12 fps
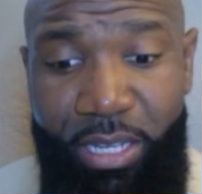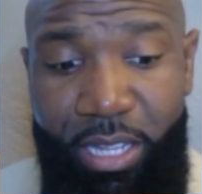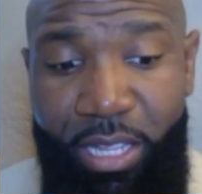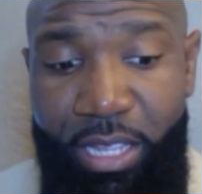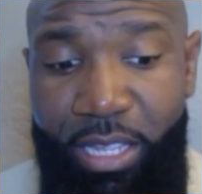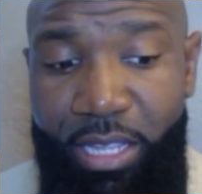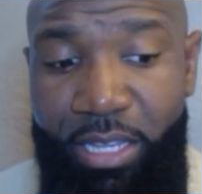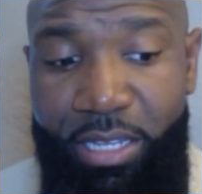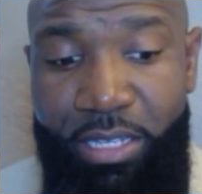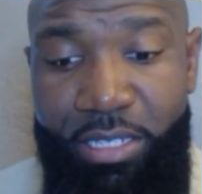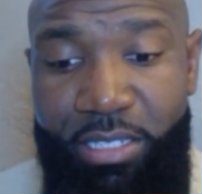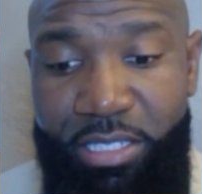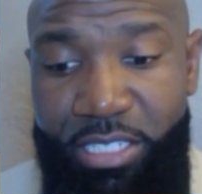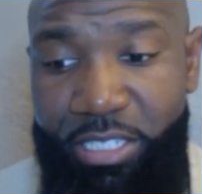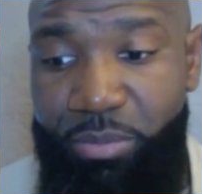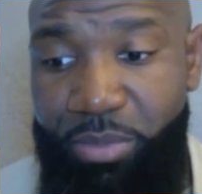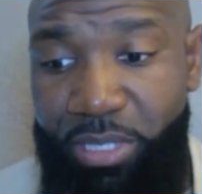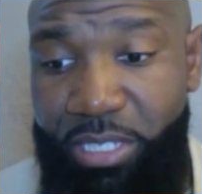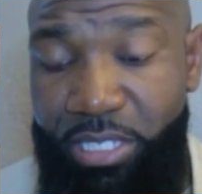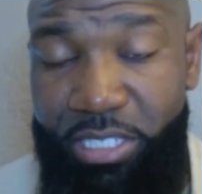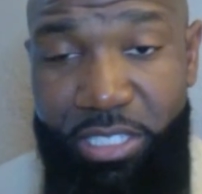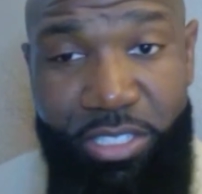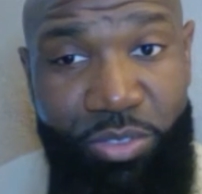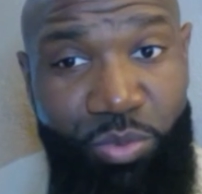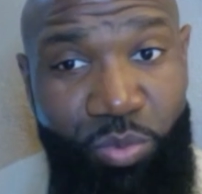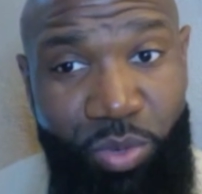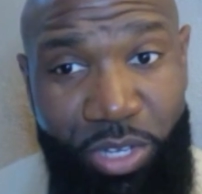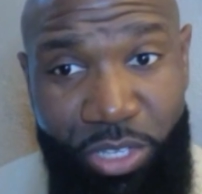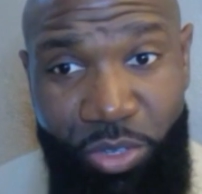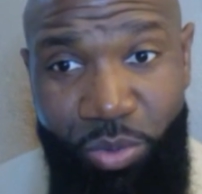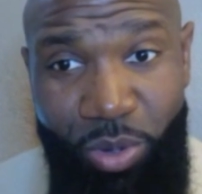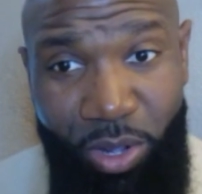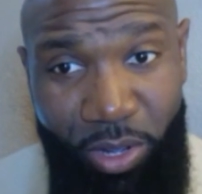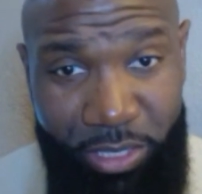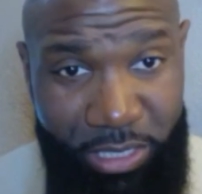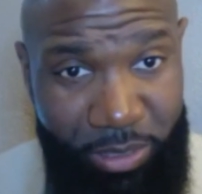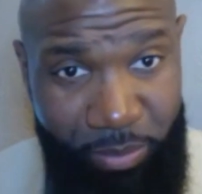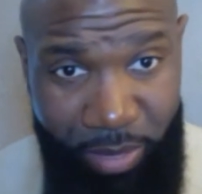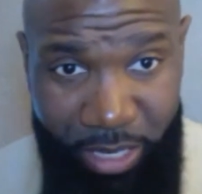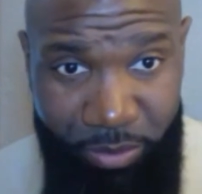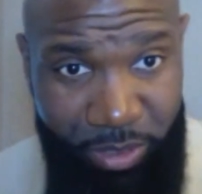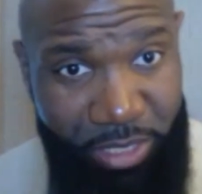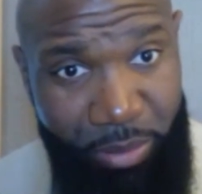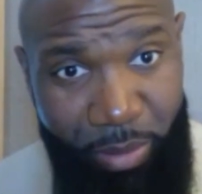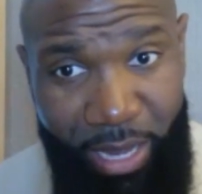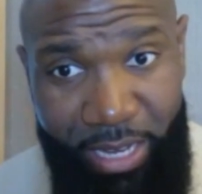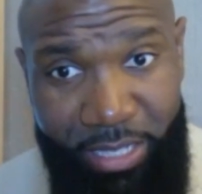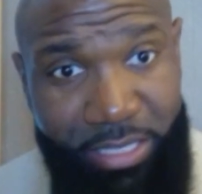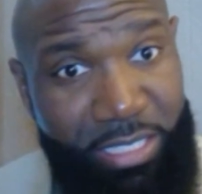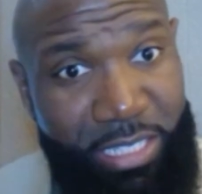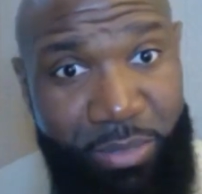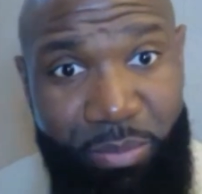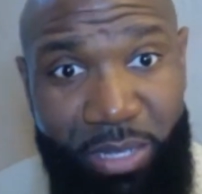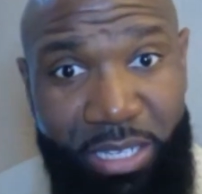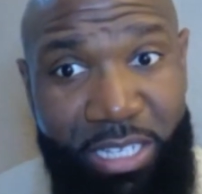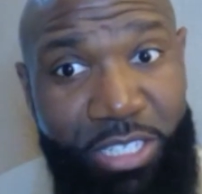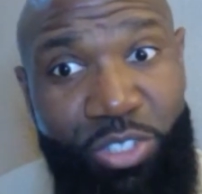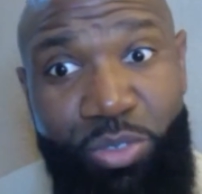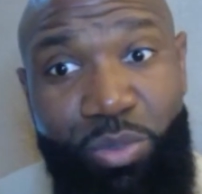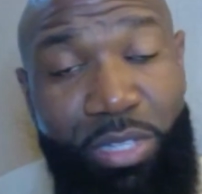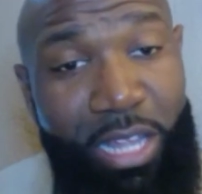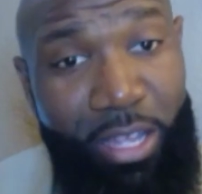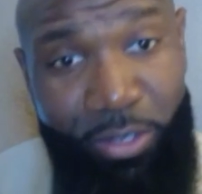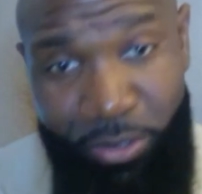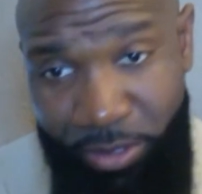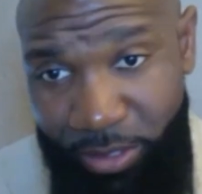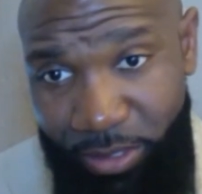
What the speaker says: and just because where you are doesn't match with somebody else doesn't mean that you lost